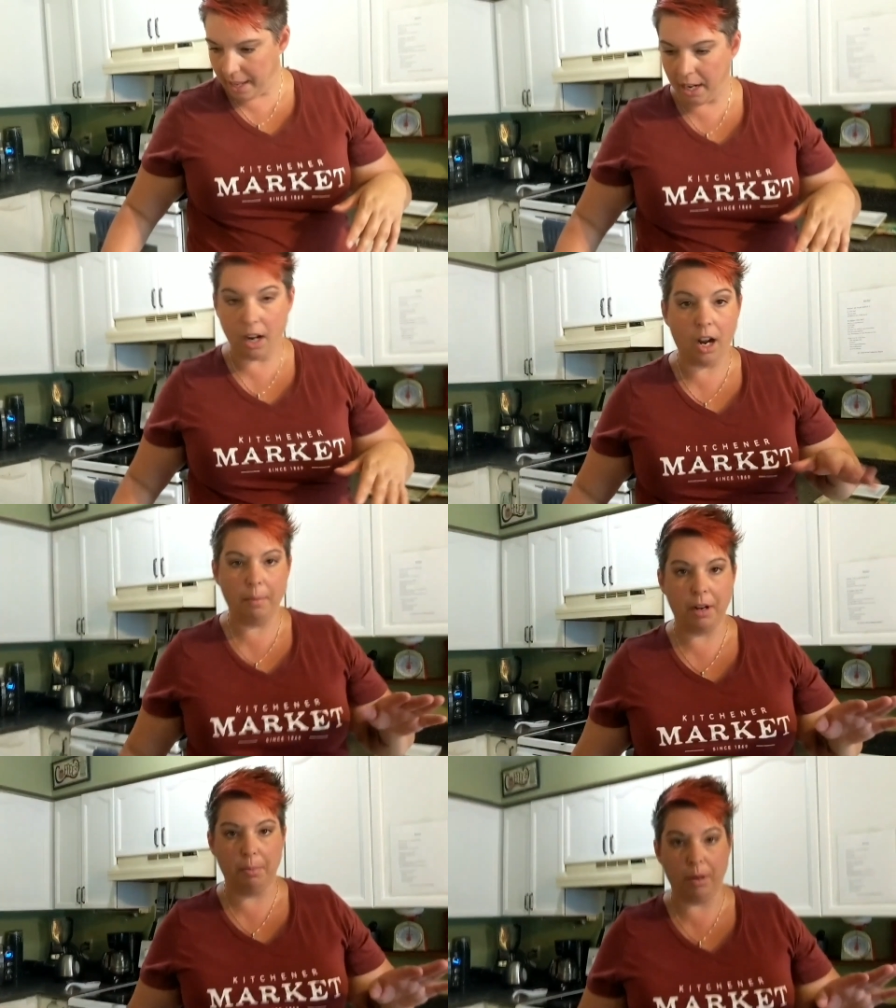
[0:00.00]
then
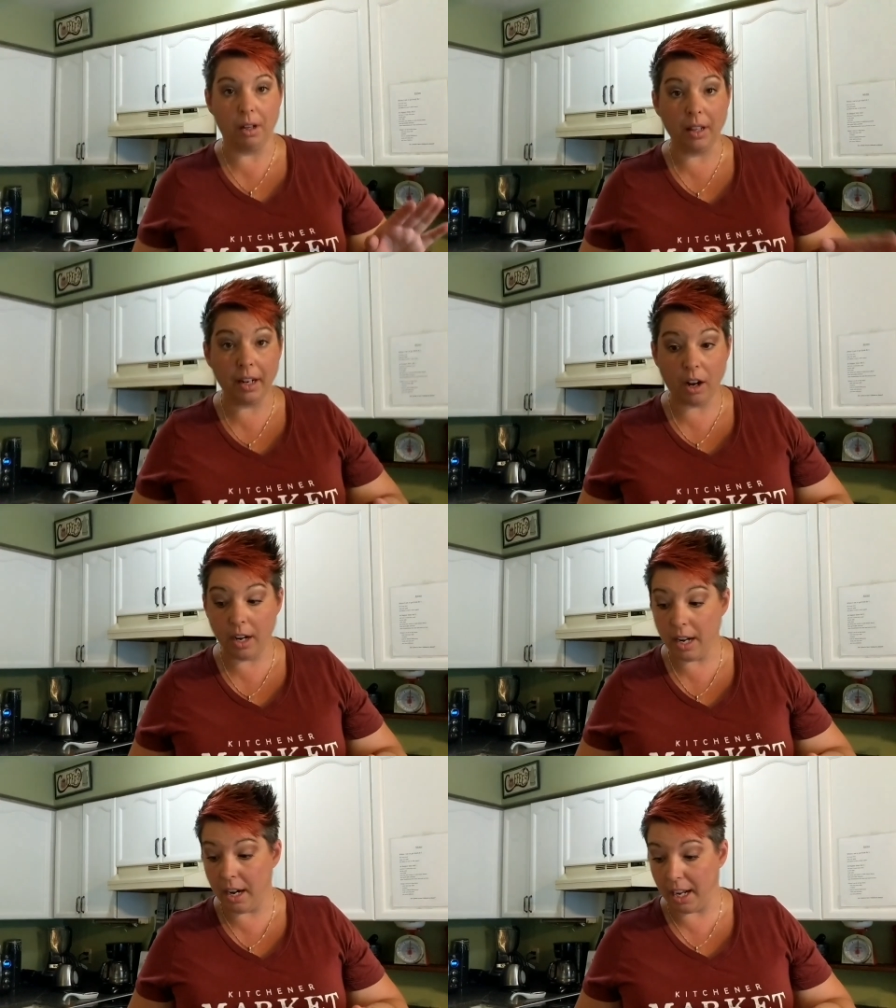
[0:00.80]
I'm going to put a lid
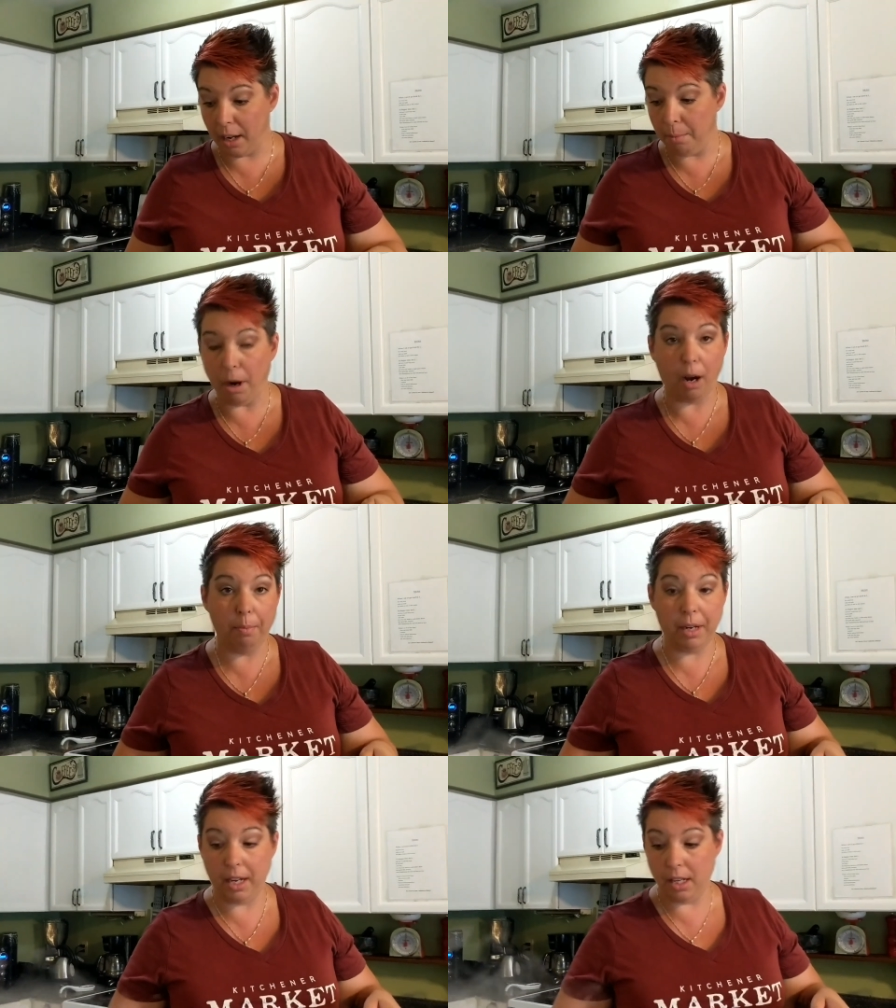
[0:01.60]
on it, and I can
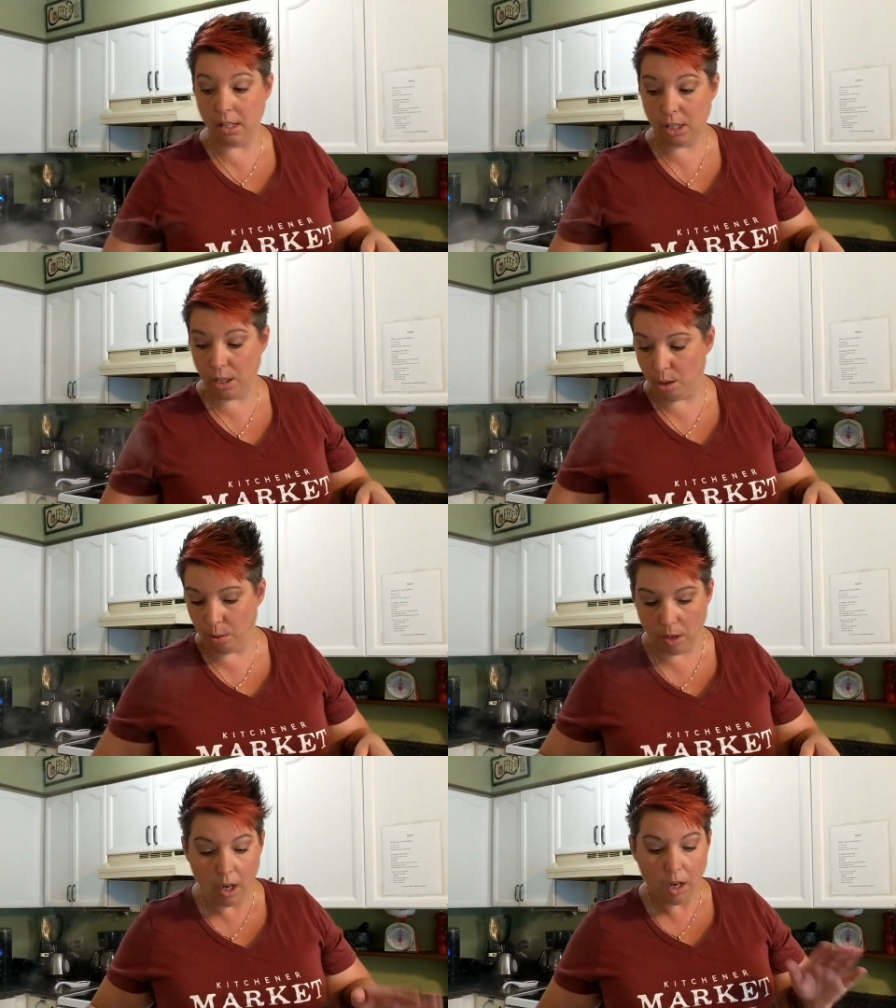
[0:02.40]
pop it into
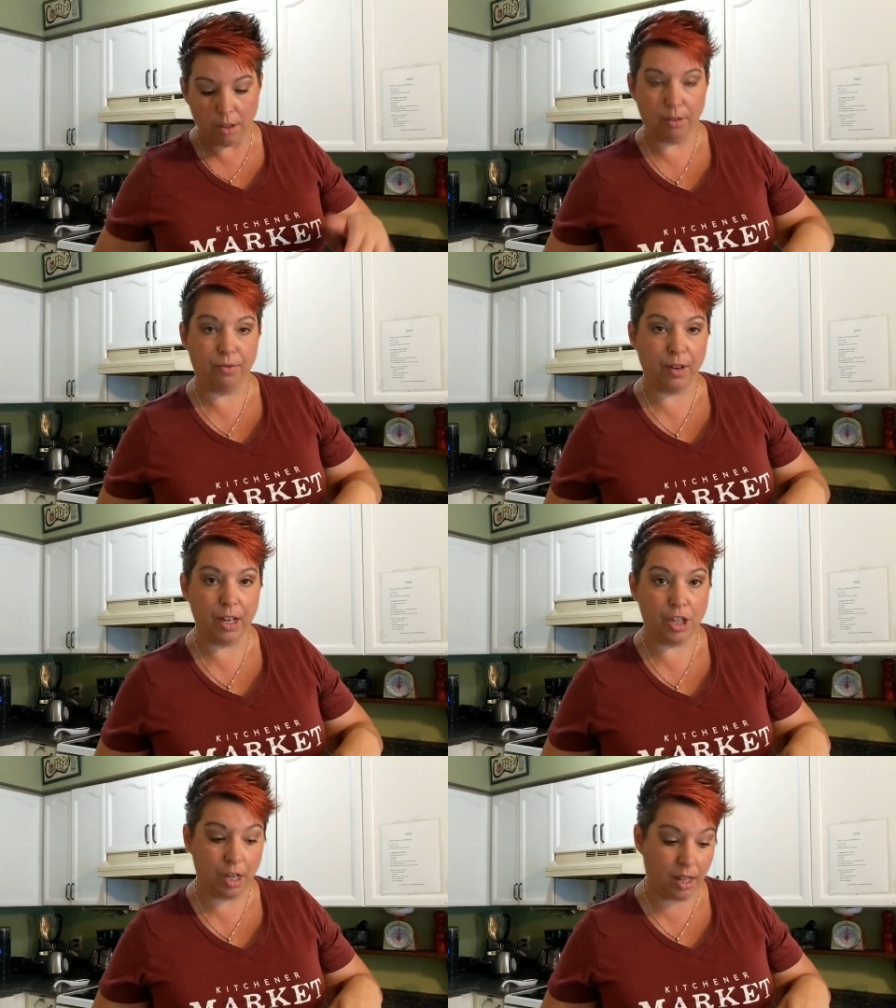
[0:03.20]
the
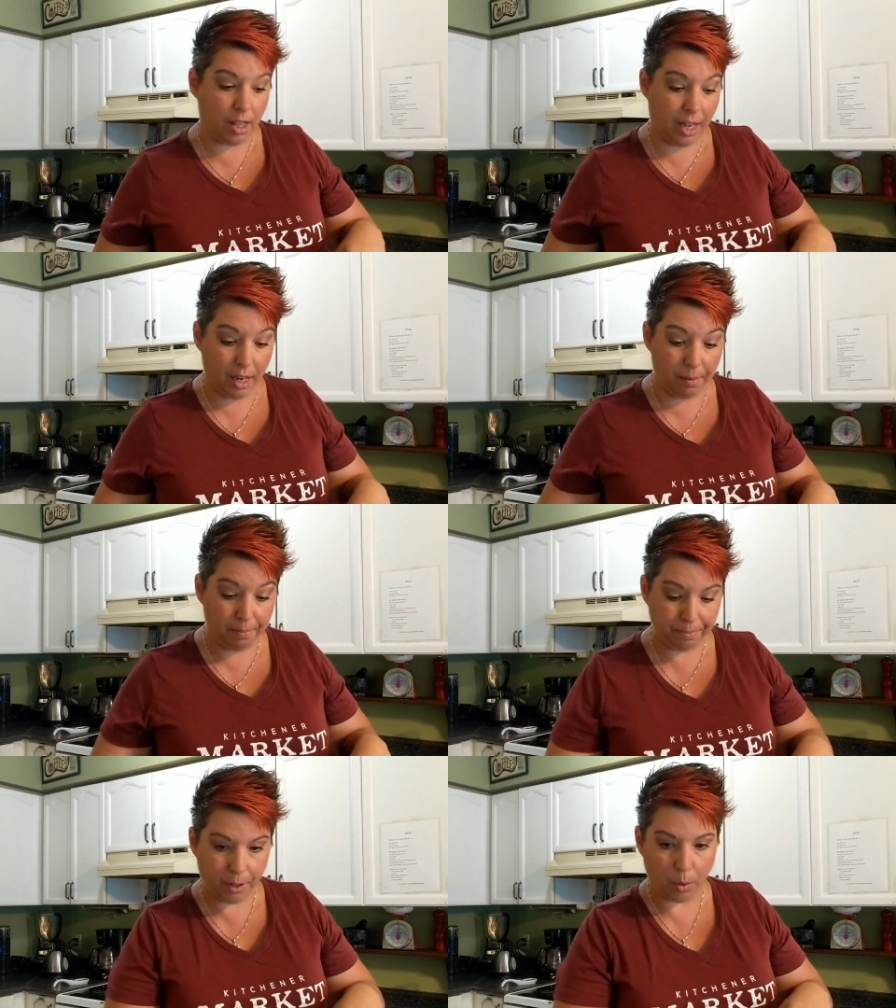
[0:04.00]
fridge then.
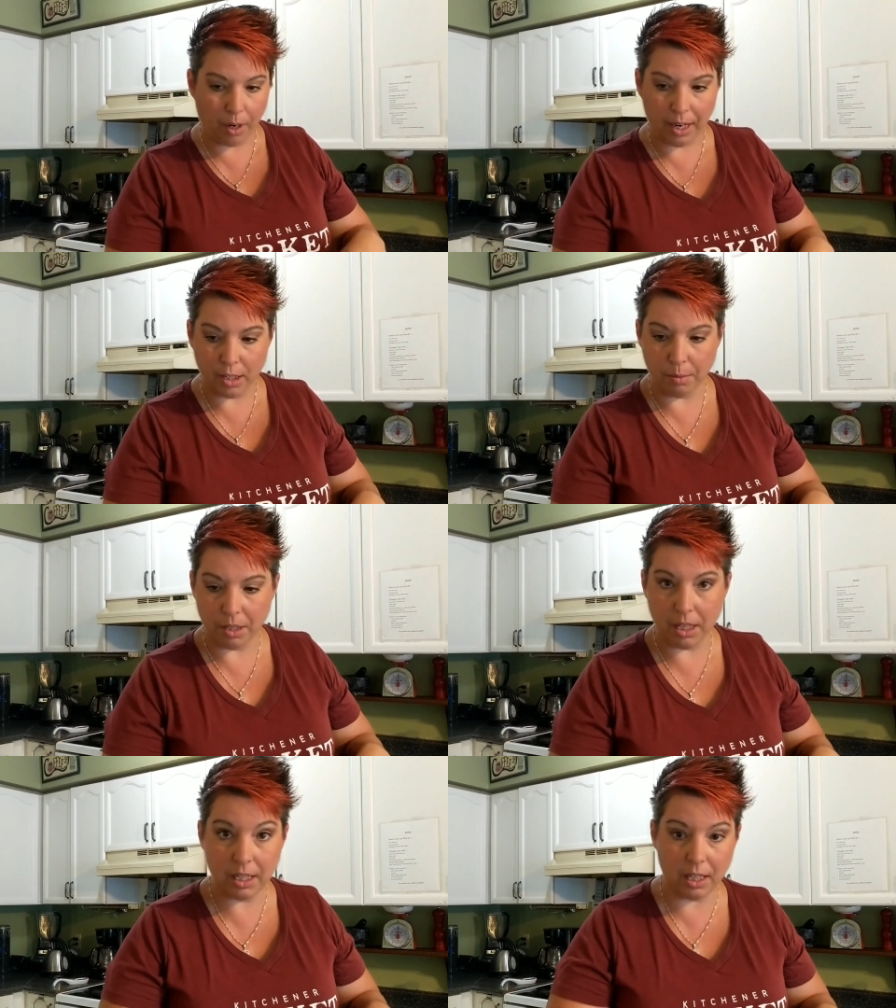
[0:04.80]
Okay, so I'm
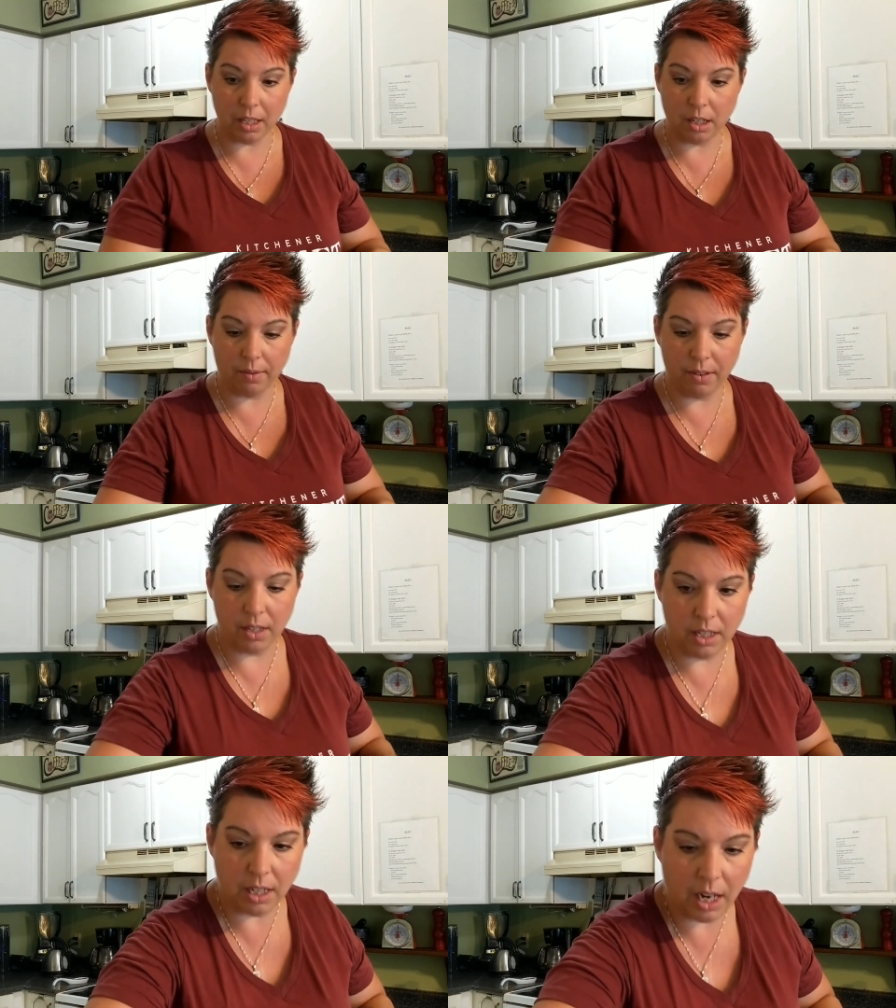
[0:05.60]
just going to set this off to
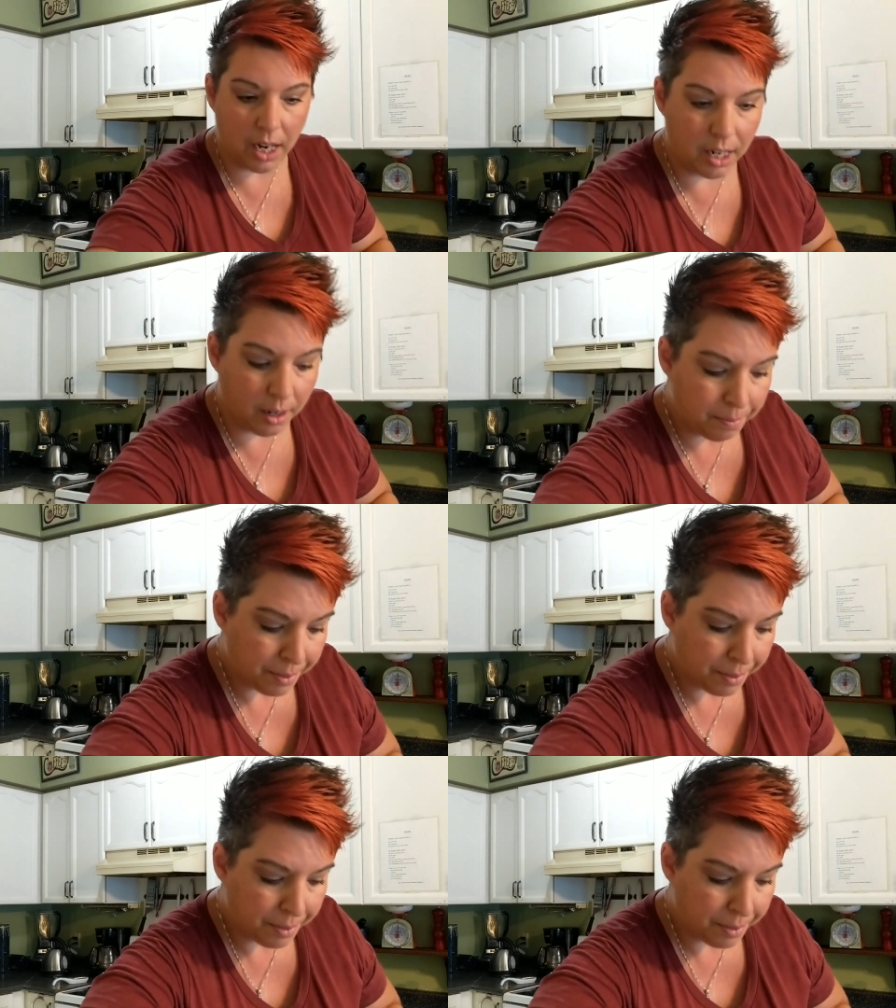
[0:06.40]
the side.